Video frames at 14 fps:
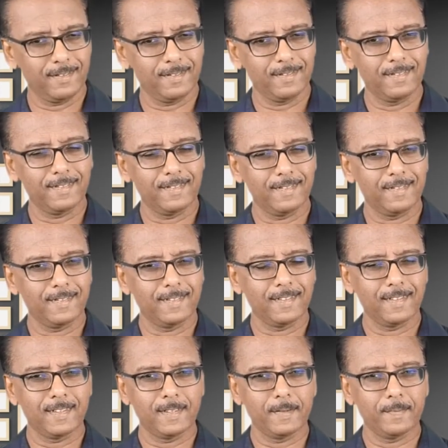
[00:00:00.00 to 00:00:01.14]

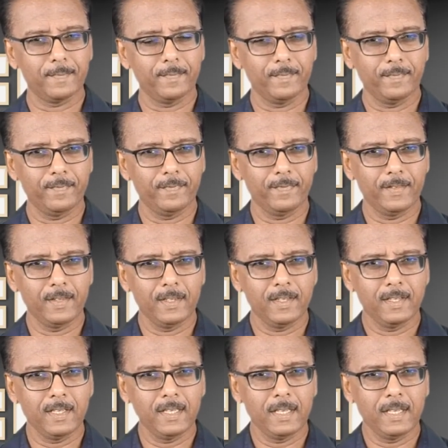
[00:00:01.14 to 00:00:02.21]
(no one is talking)